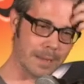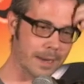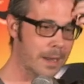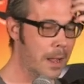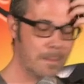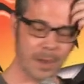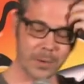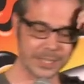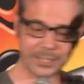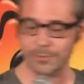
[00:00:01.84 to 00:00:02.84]
man. But I
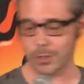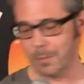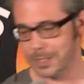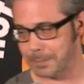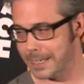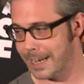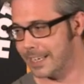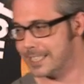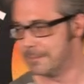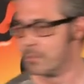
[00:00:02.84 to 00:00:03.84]
wish everyone would speak
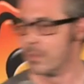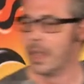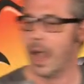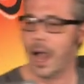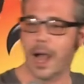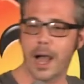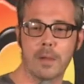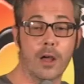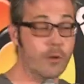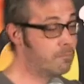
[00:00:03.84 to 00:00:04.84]
English. Um,